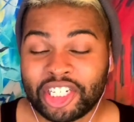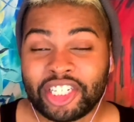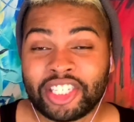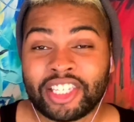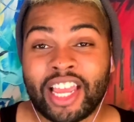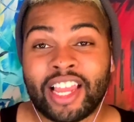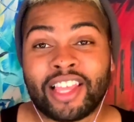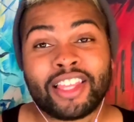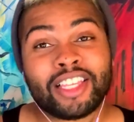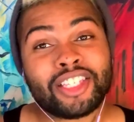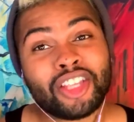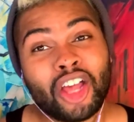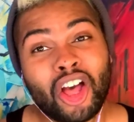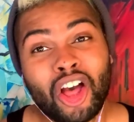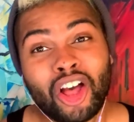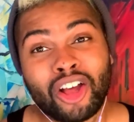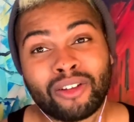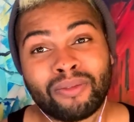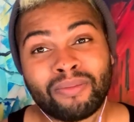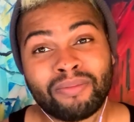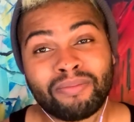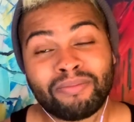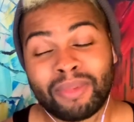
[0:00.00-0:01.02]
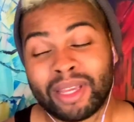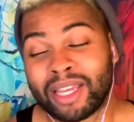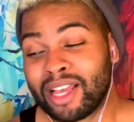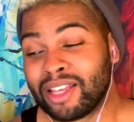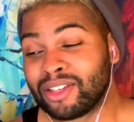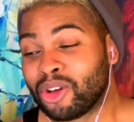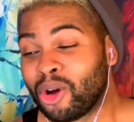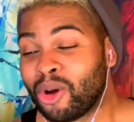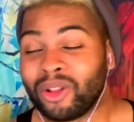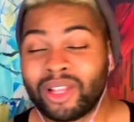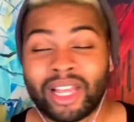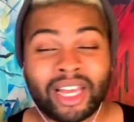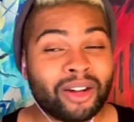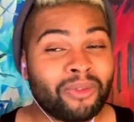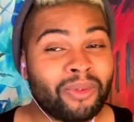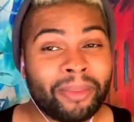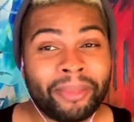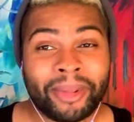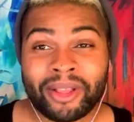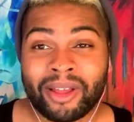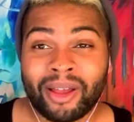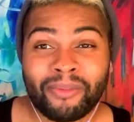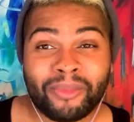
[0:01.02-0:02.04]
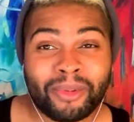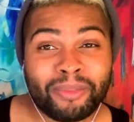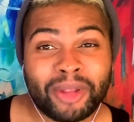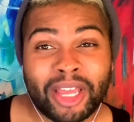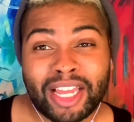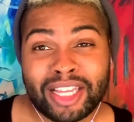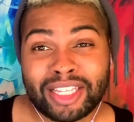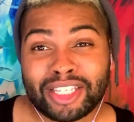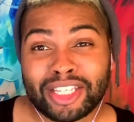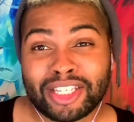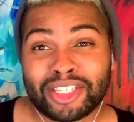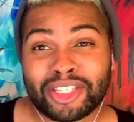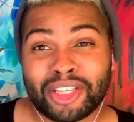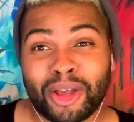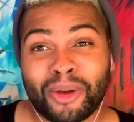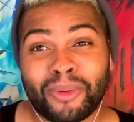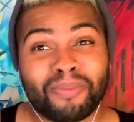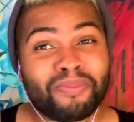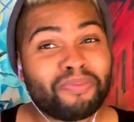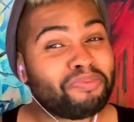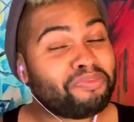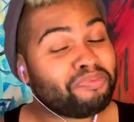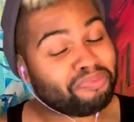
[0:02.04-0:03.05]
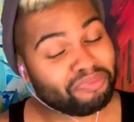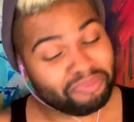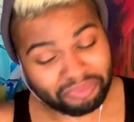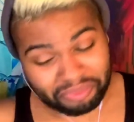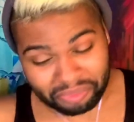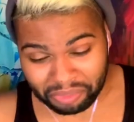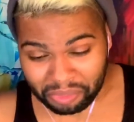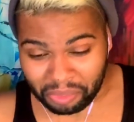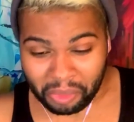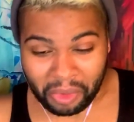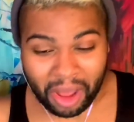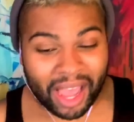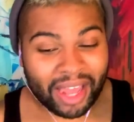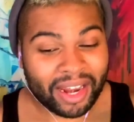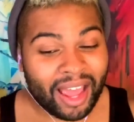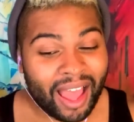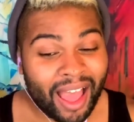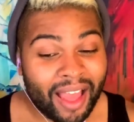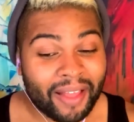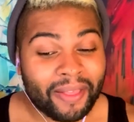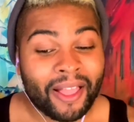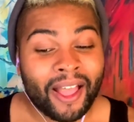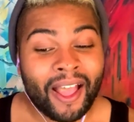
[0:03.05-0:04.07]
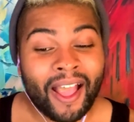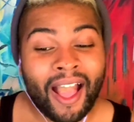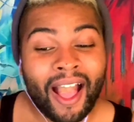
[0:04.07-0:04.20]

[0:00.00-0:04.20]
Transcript: sang the song. Because a whole lot of women come from Texas, so why not?